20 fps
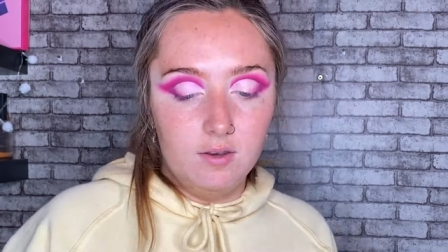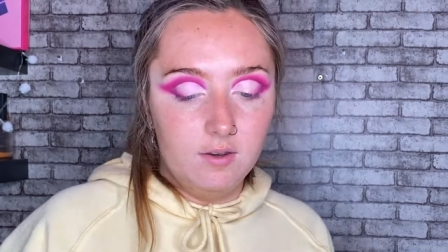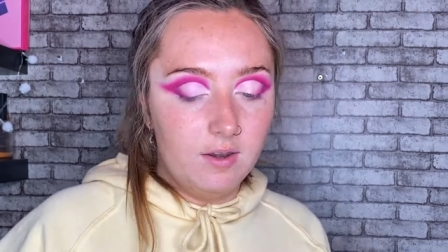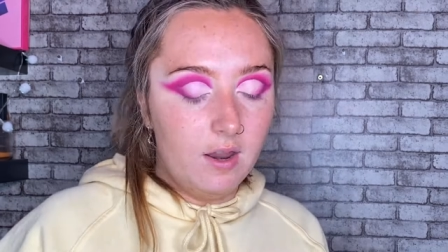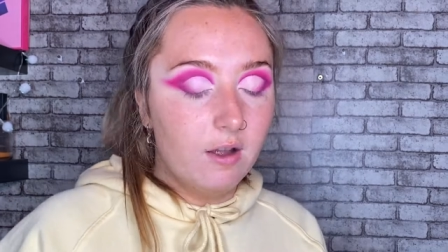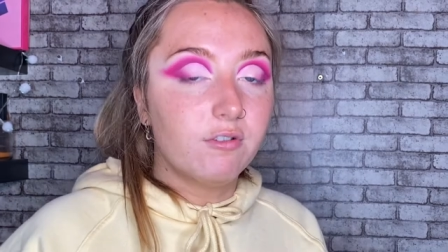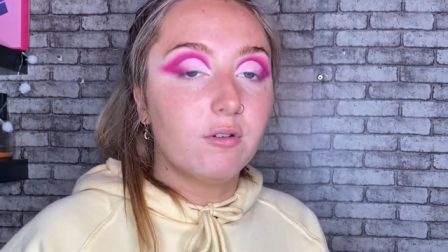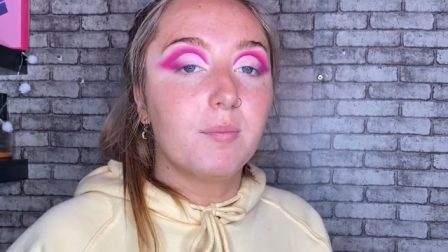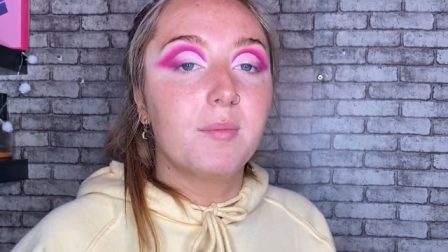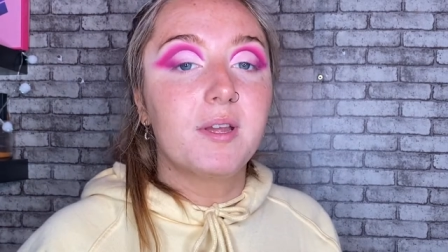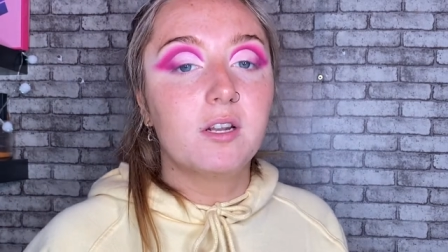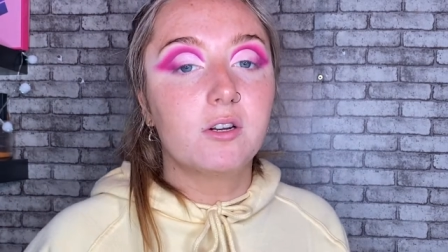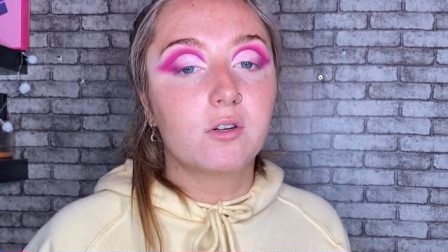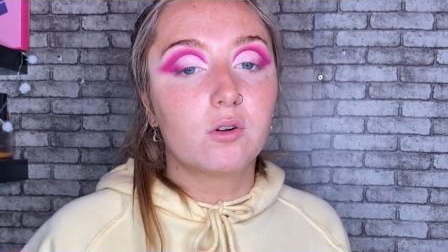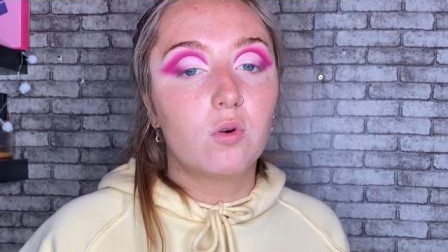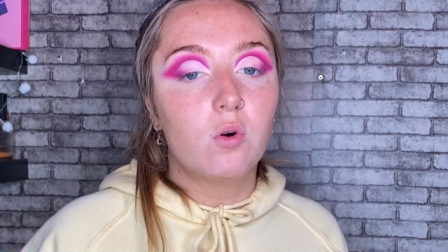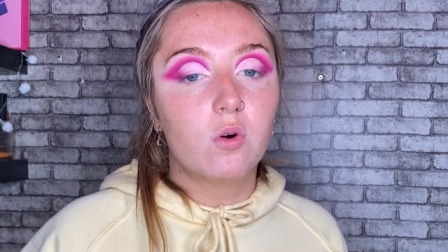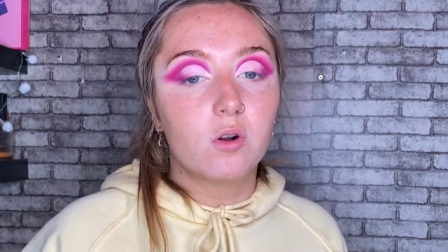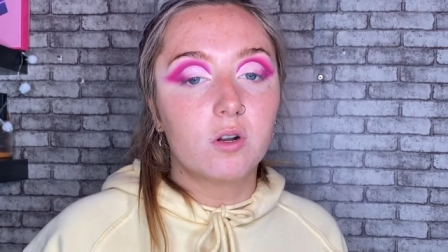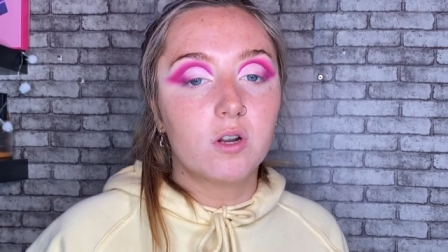Now for my inner
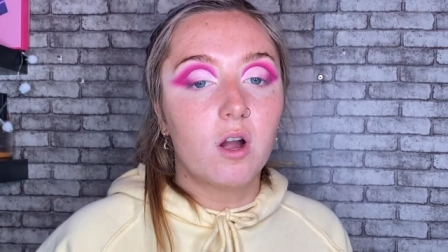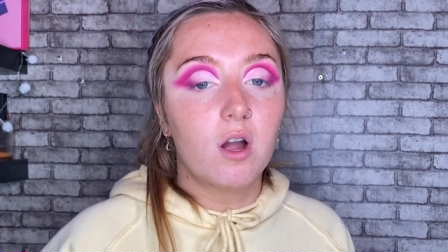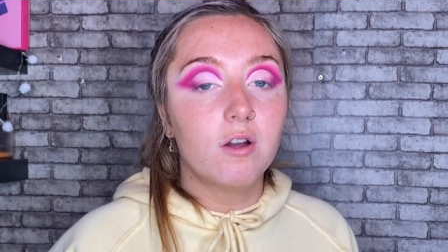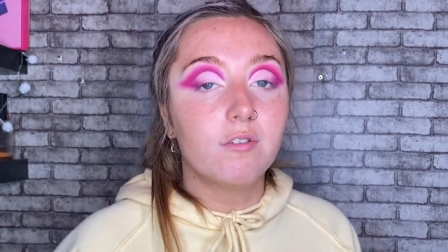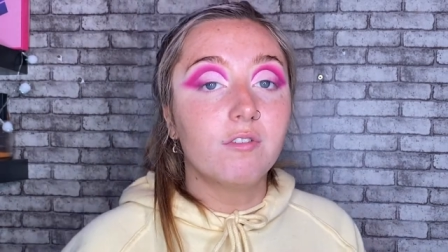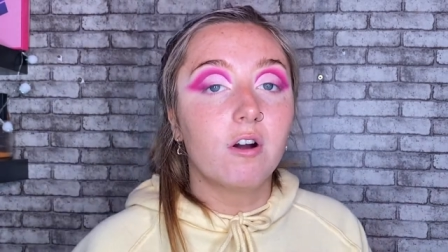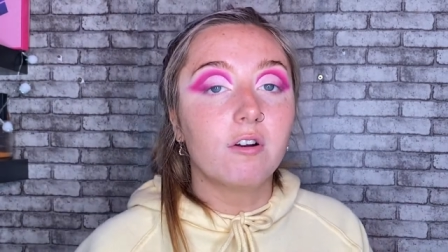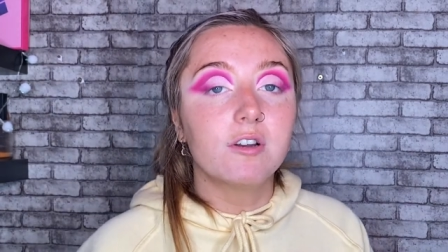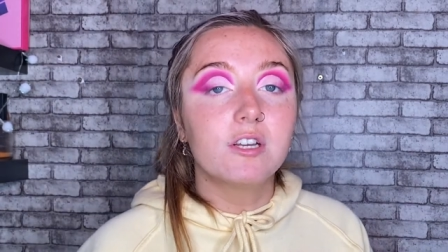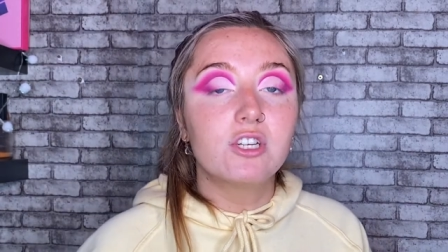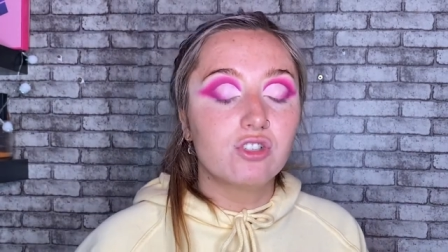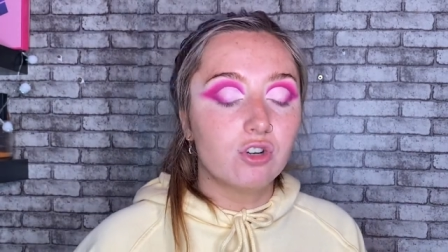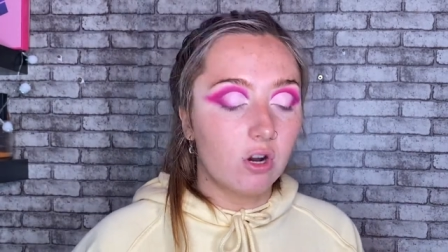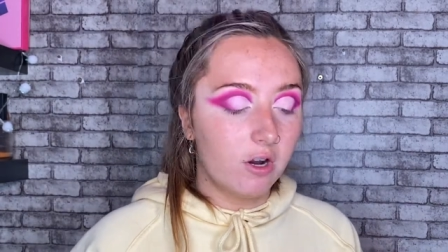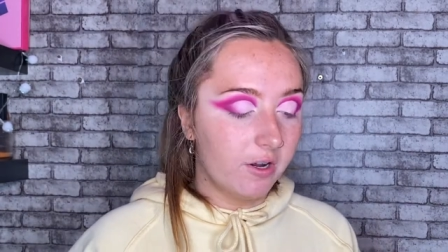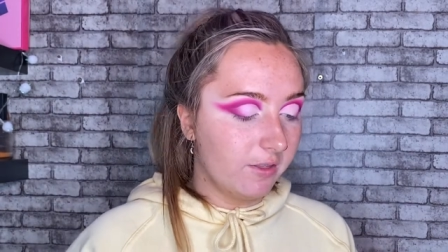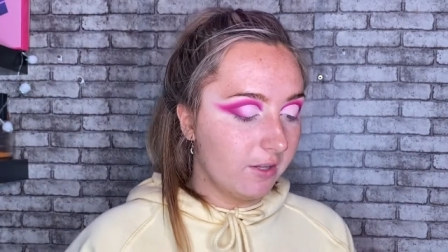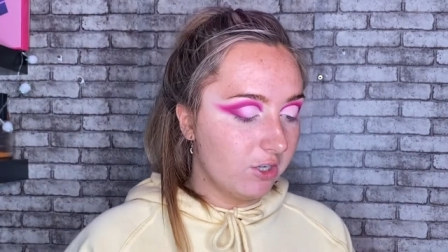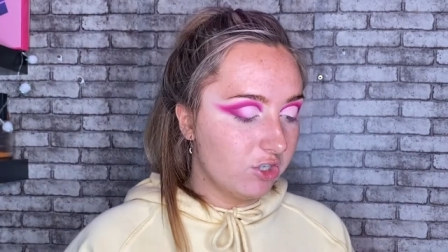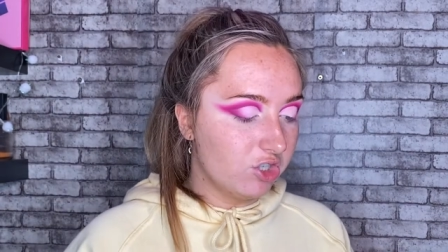corner, I've already
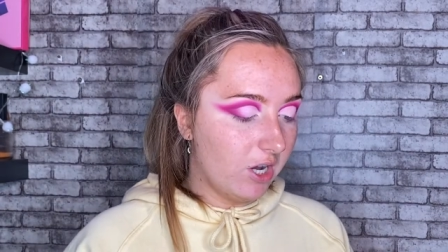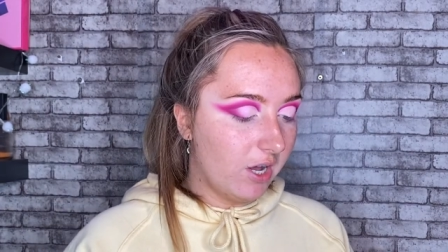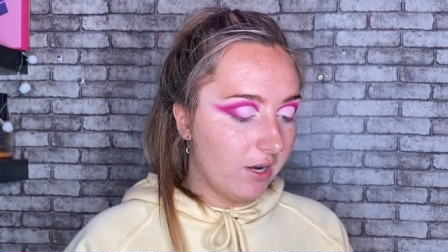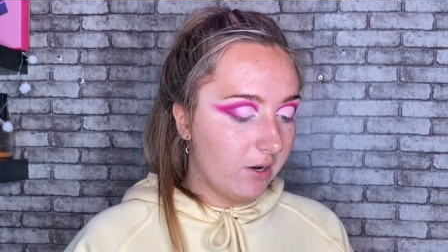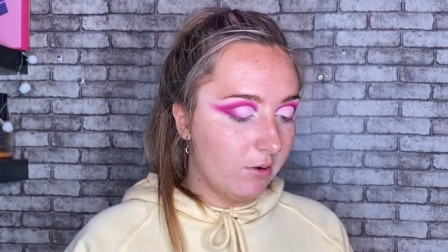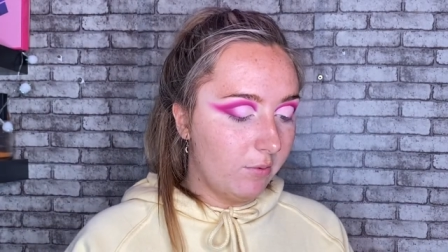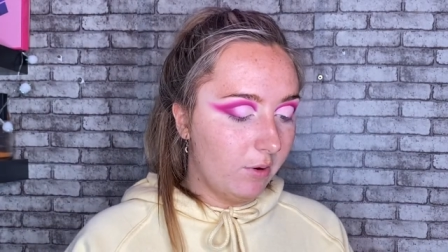tried this shadow,